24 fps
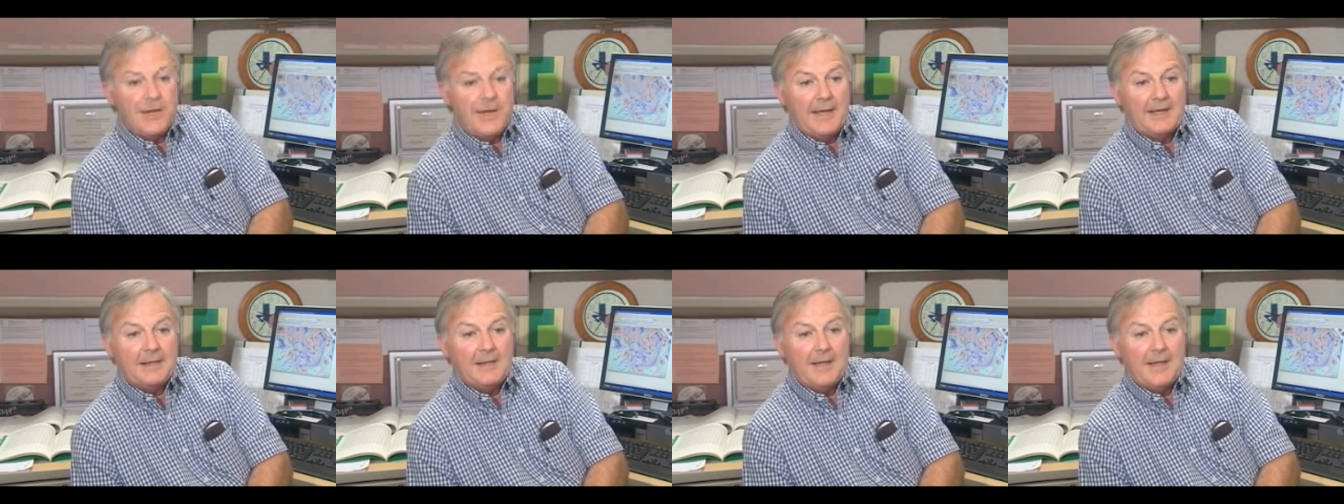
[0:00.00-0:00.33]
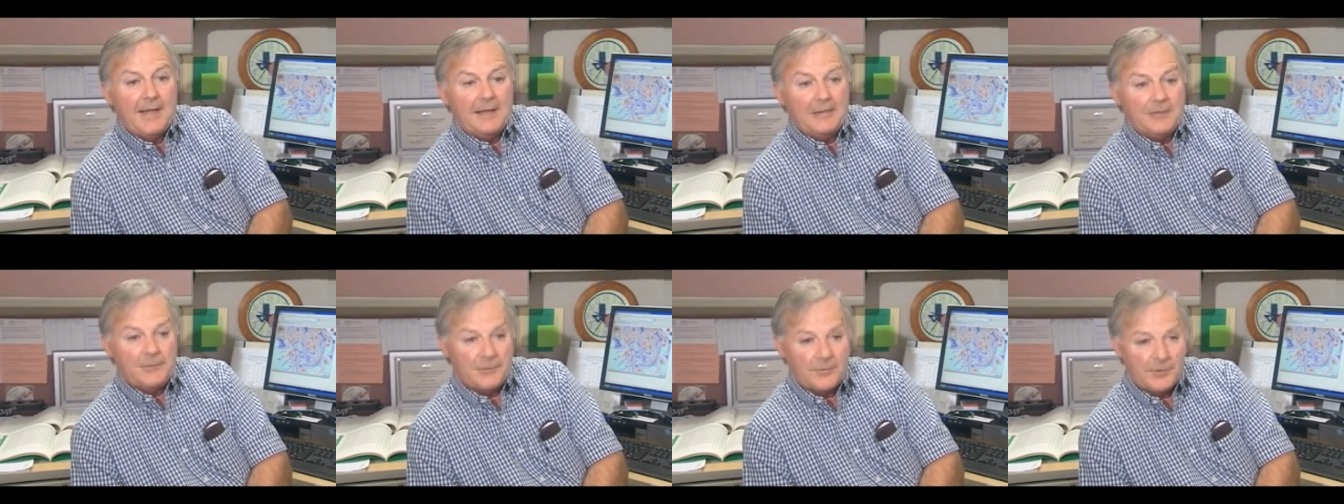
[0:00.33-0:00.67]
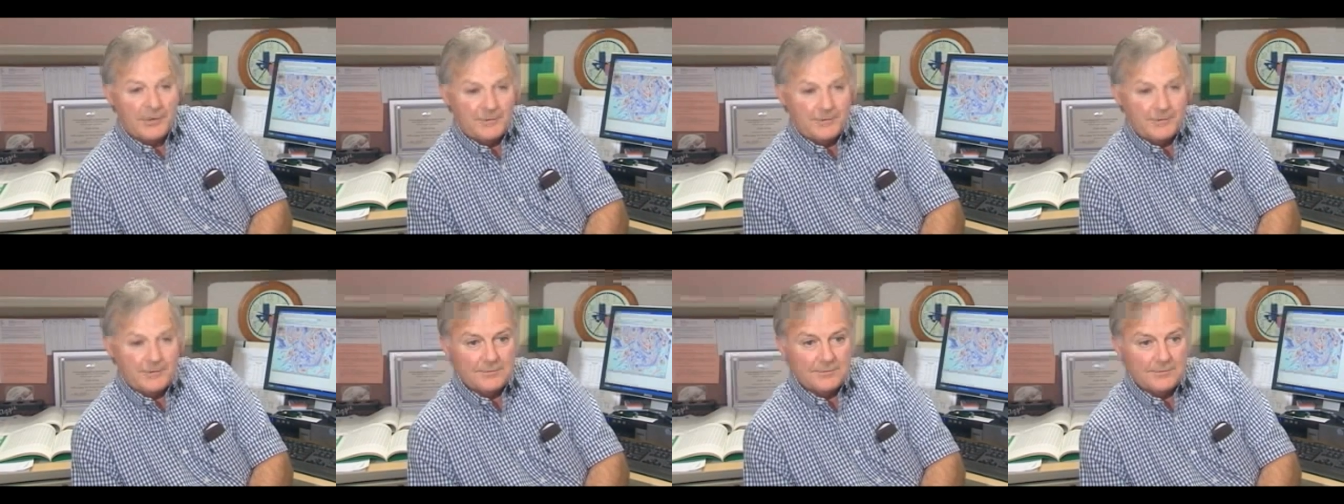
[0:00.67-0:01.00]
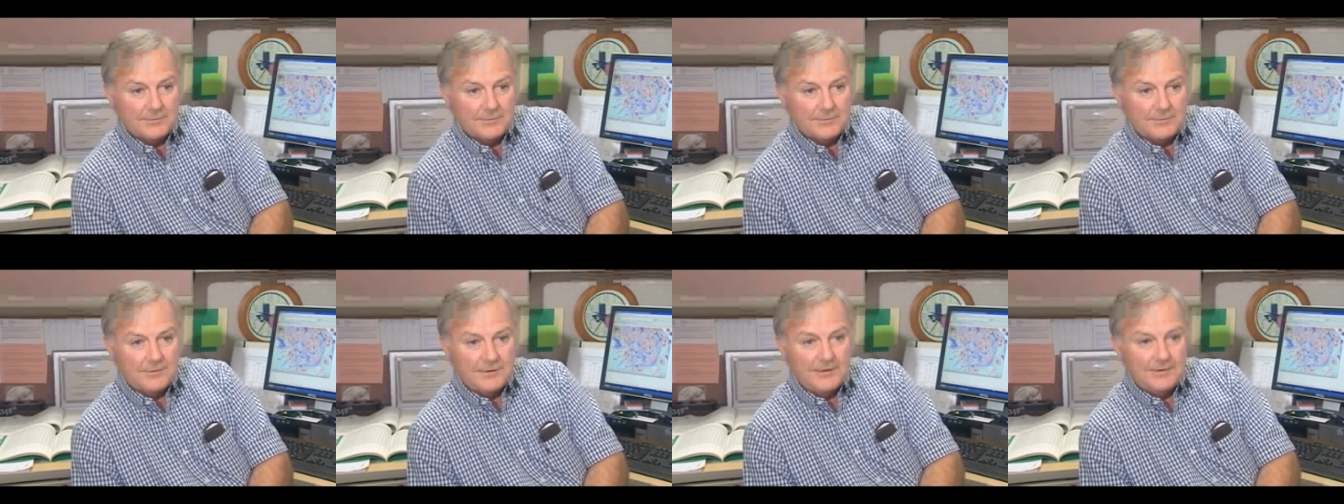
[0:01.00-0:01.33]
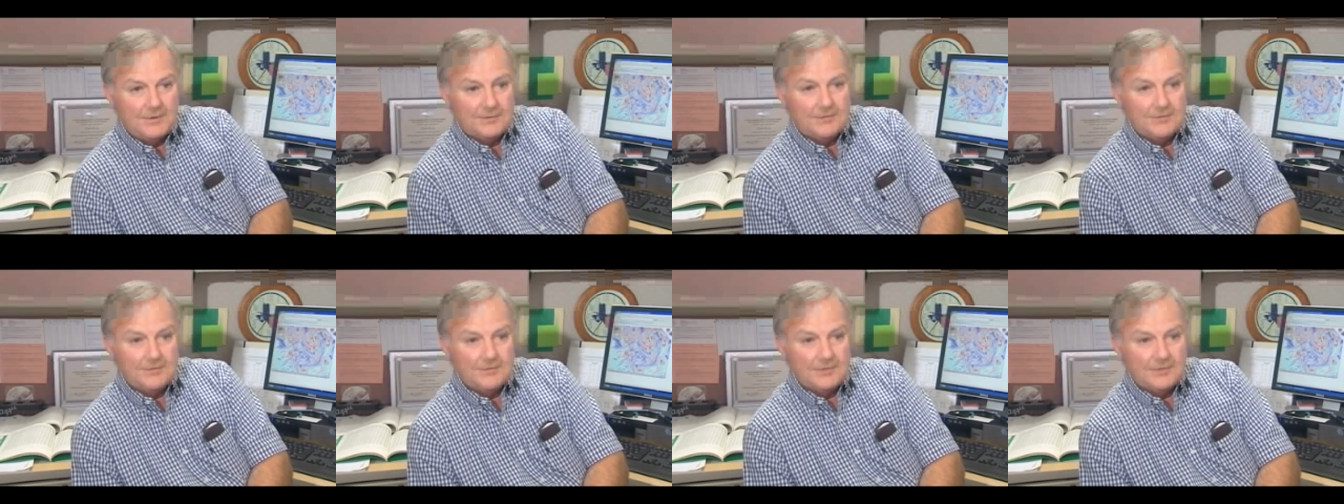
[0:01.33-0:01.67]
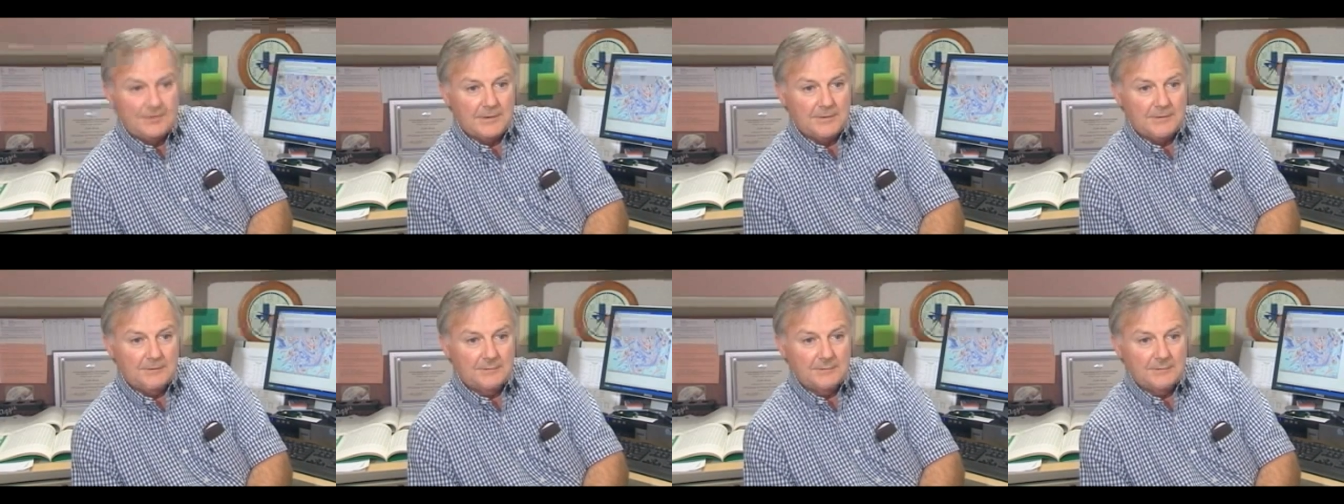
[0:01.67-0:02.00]
iodide crystals into
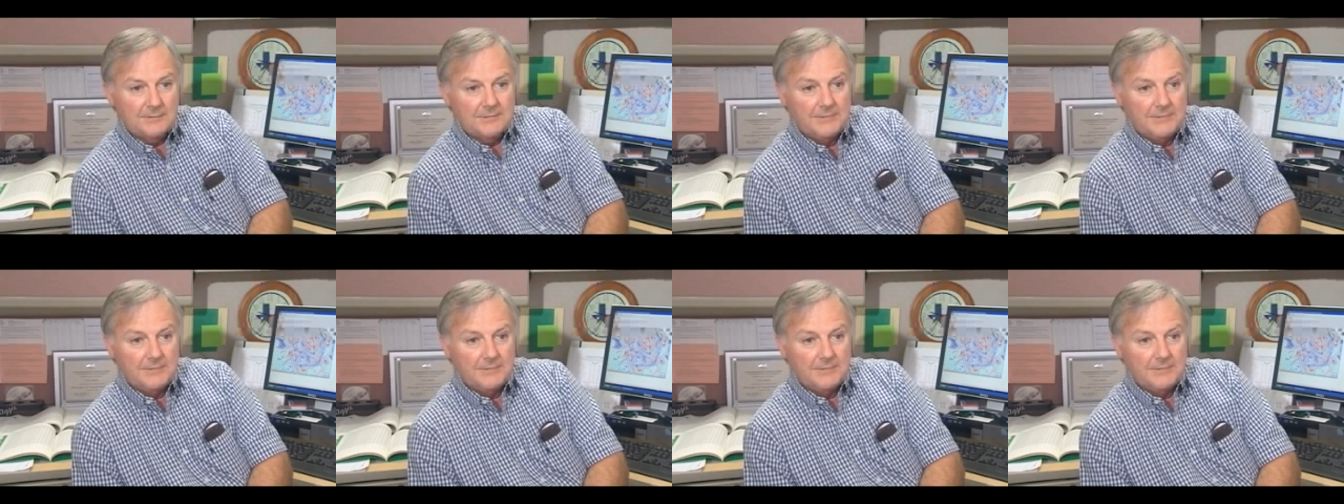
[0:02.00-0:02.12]
a